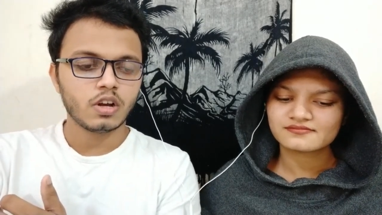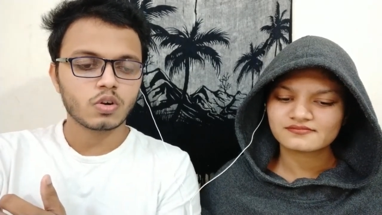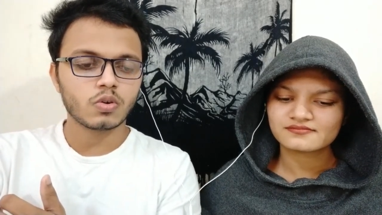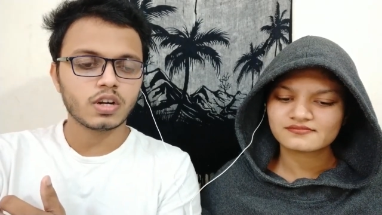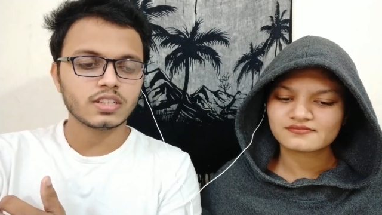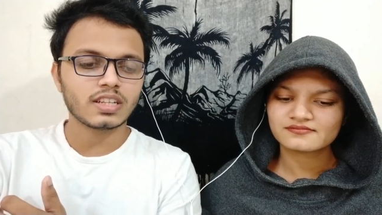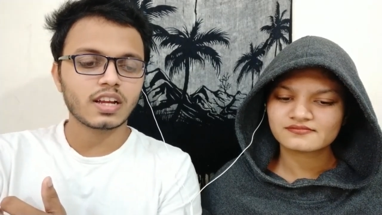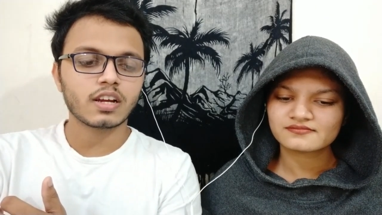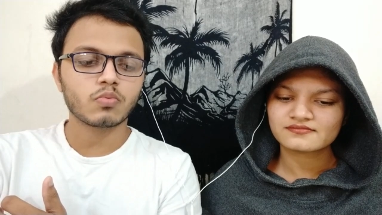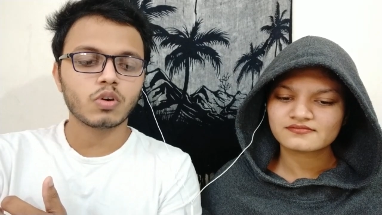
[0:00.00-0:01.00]
Speaker 1: told us
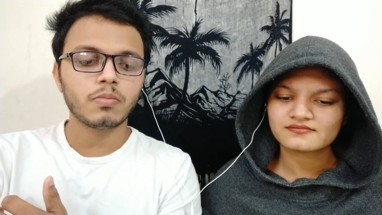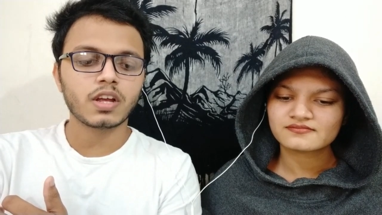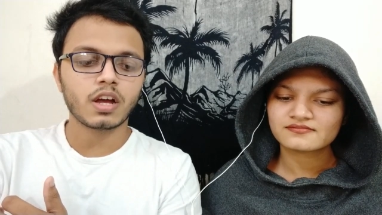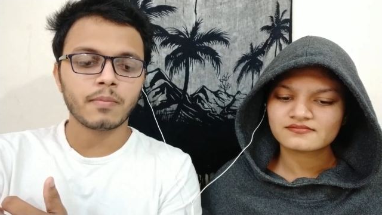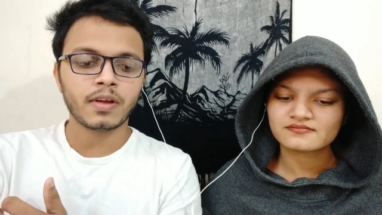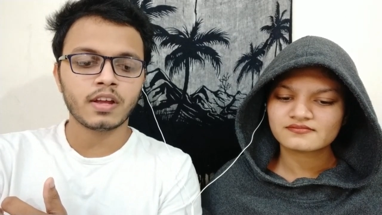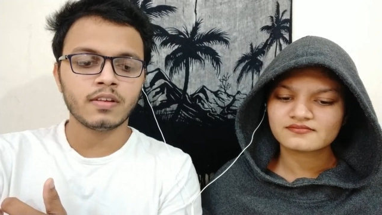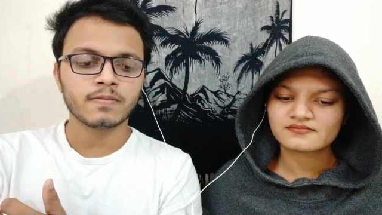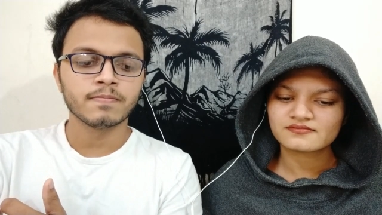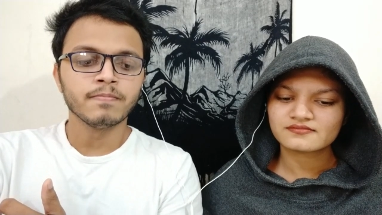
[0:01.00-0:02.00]
like it would be coming
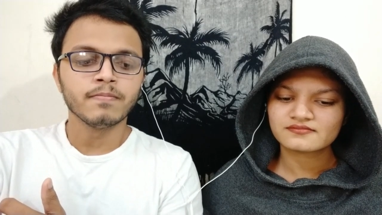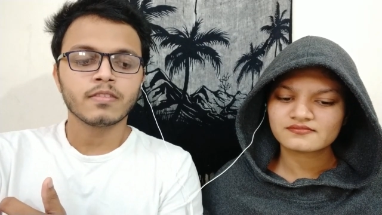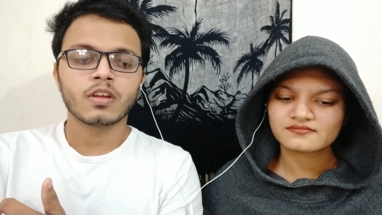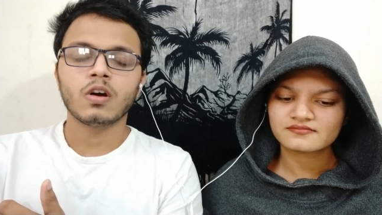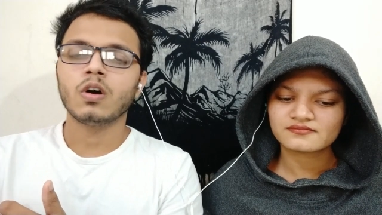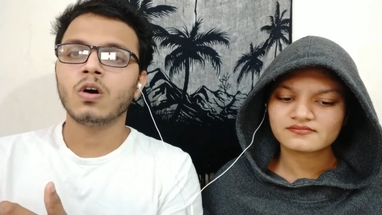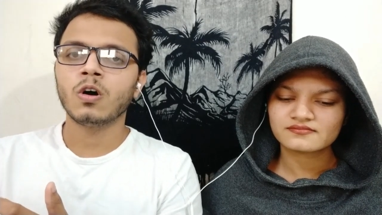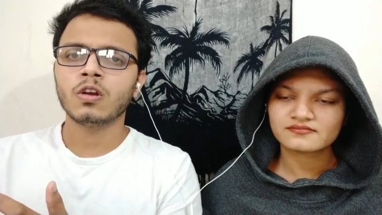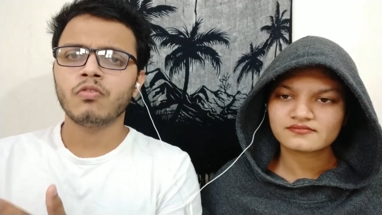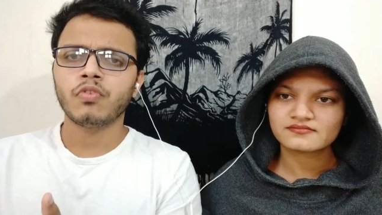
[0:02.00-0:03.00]

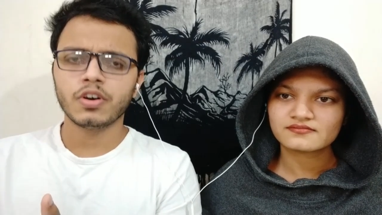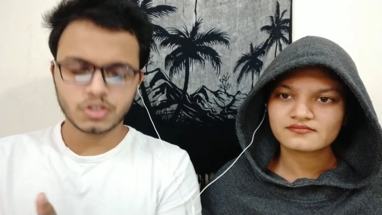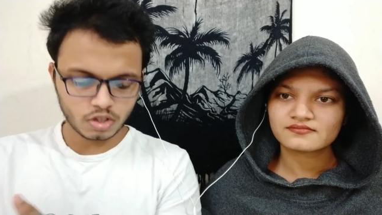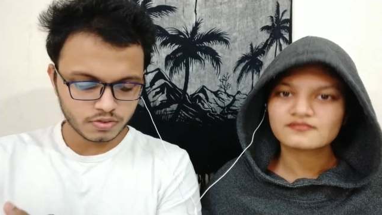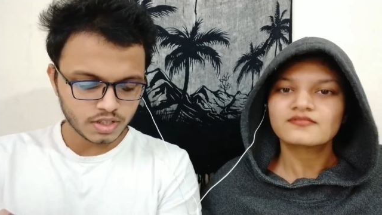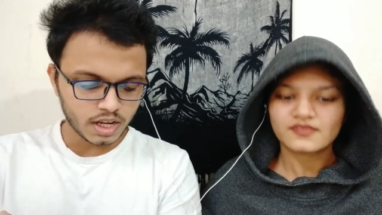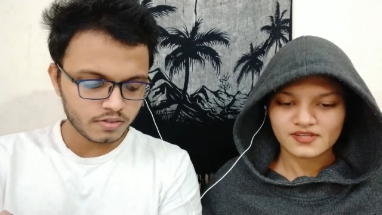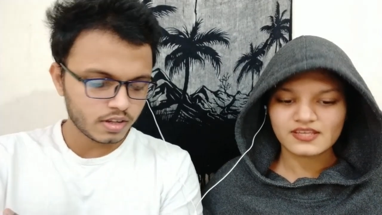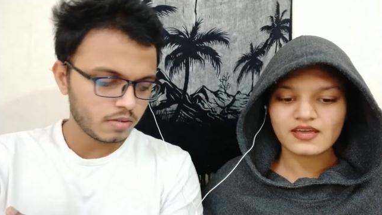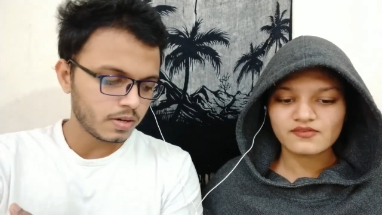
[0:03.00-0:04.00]
on 1st of
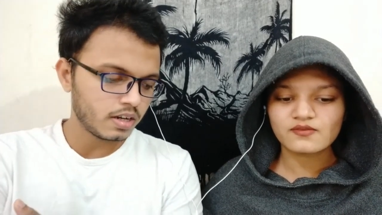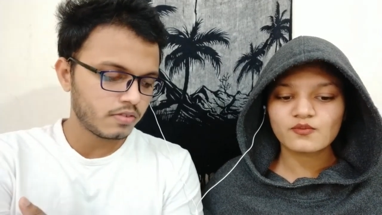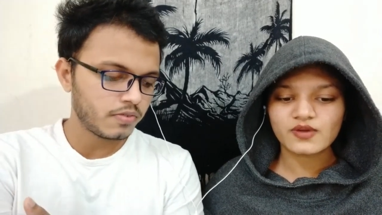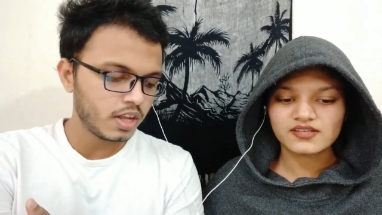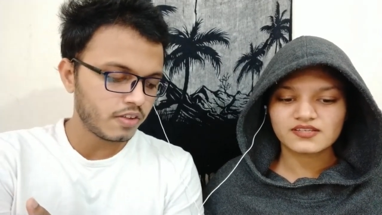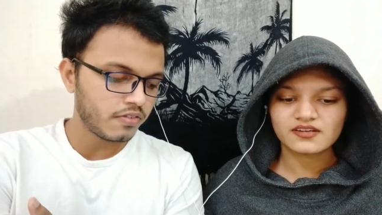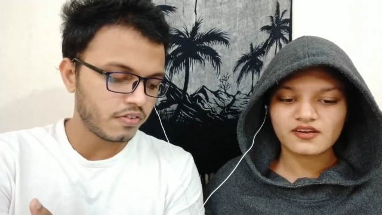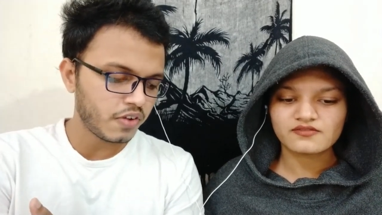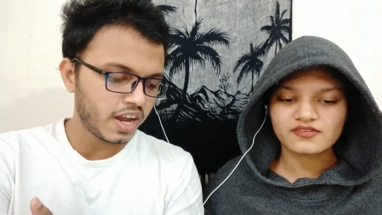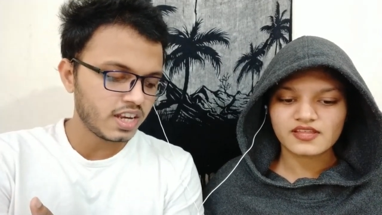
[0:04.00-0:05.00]
January, yeah, but we
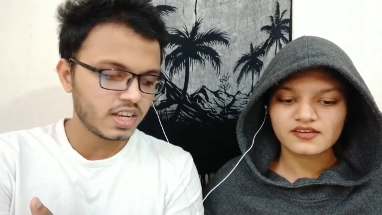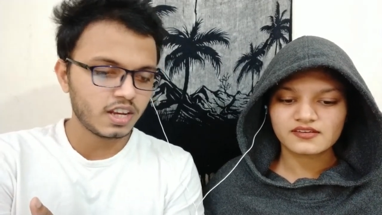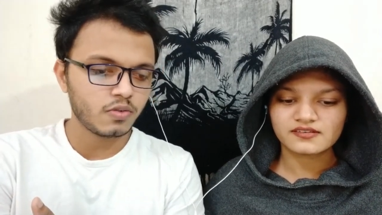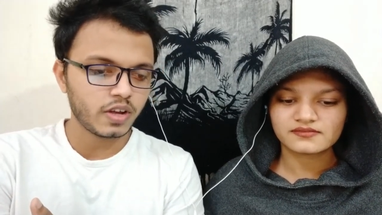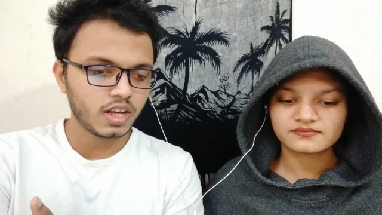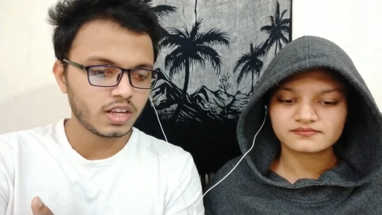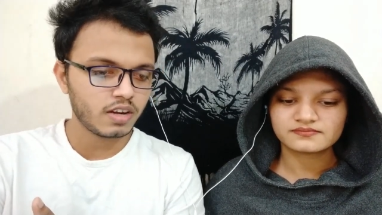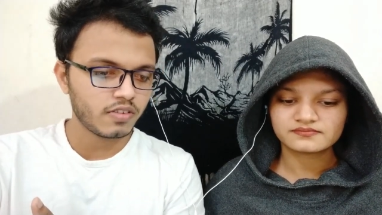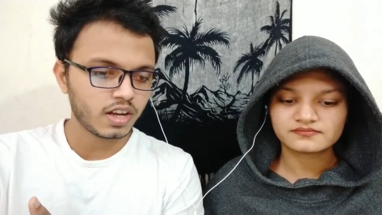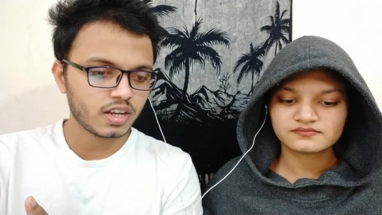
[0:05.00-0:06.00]
waited,
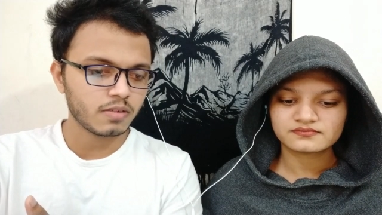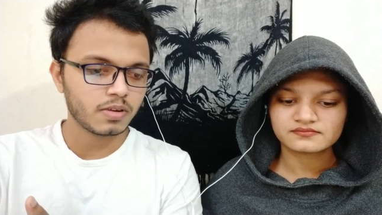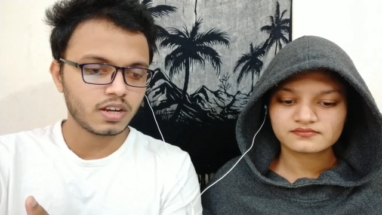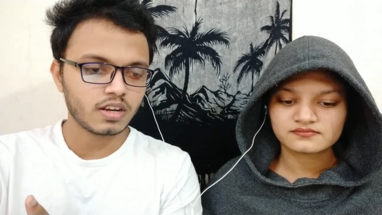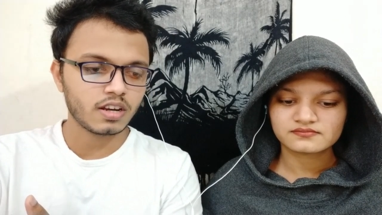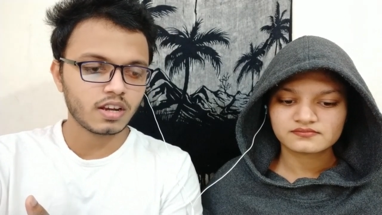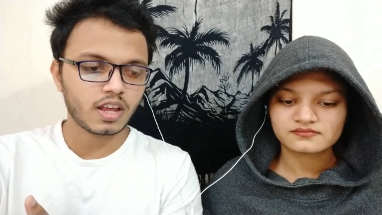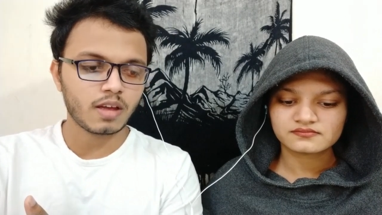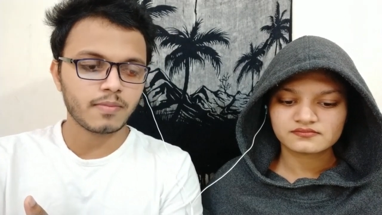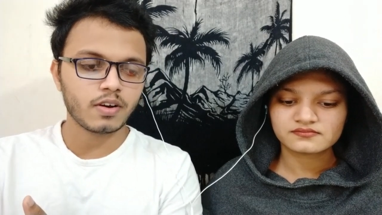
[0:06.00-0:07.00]
waited, waited, but it didn't
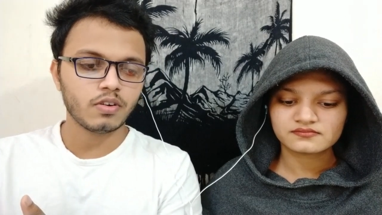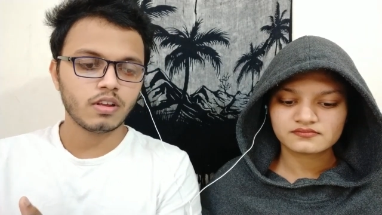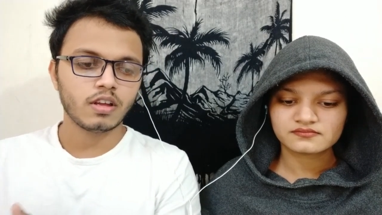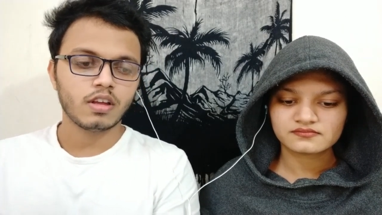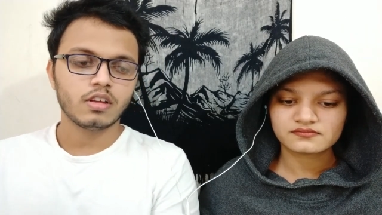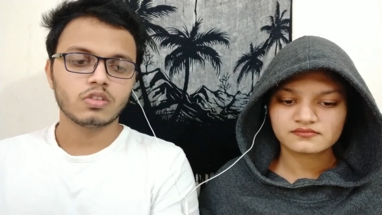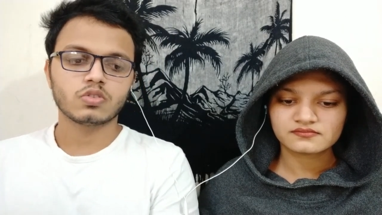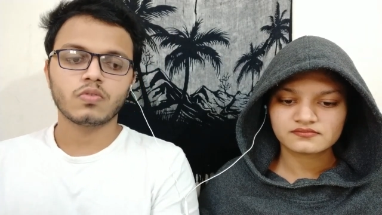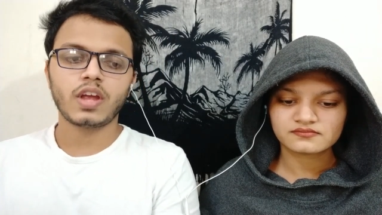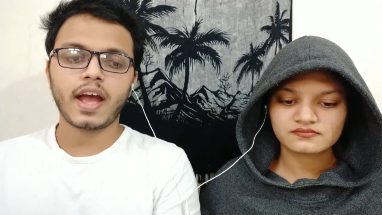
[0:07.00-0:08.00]
came out.
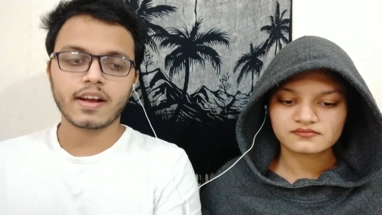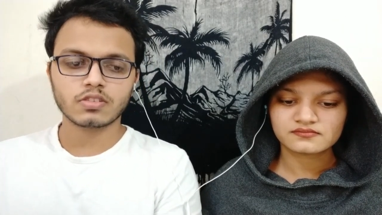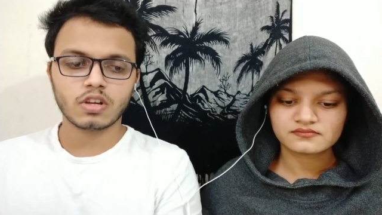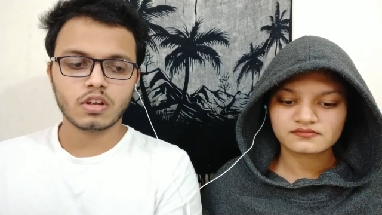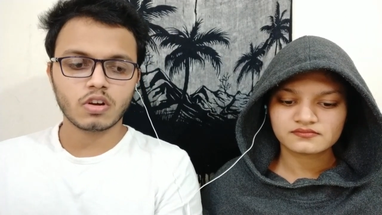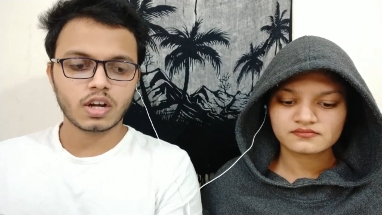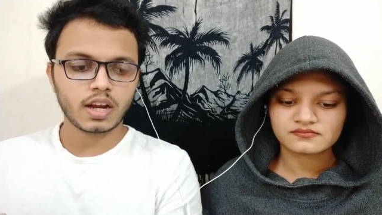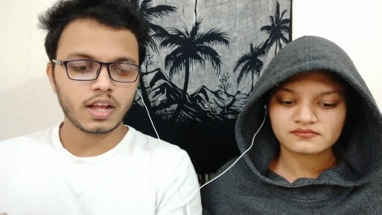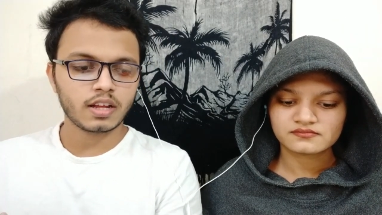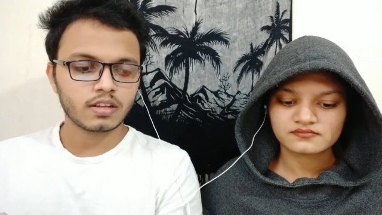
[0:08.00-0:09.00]
So we actually got
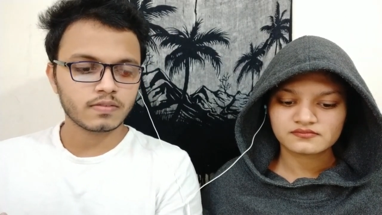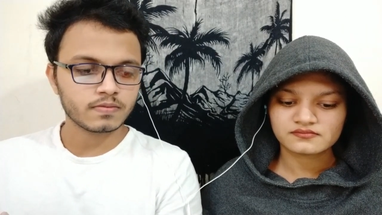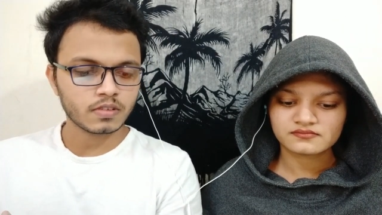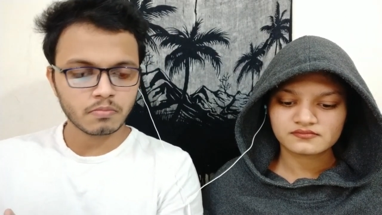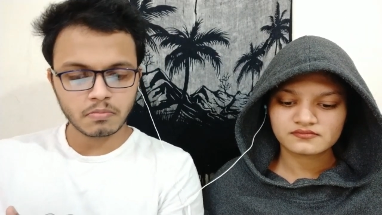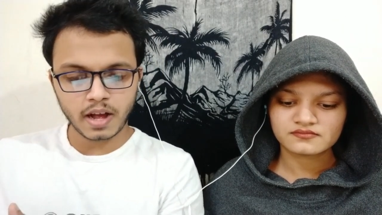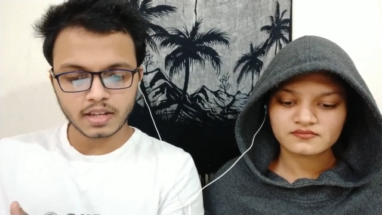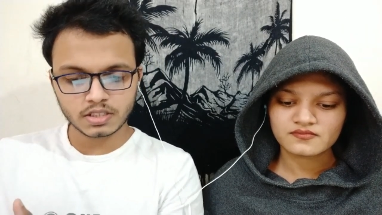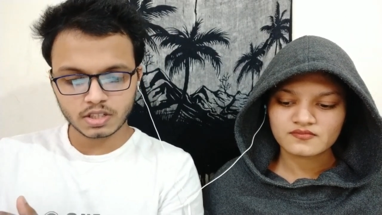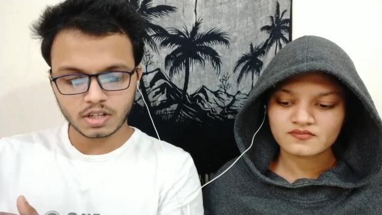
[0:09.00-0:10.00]
like
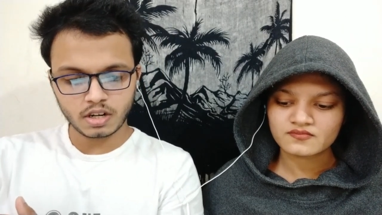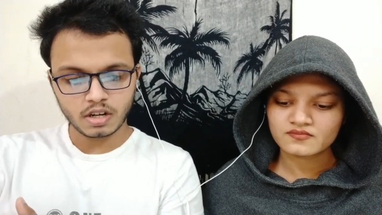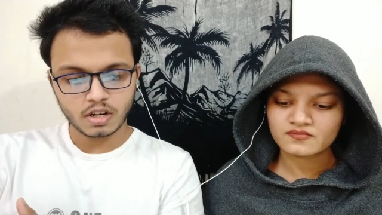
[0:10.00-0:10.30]
Master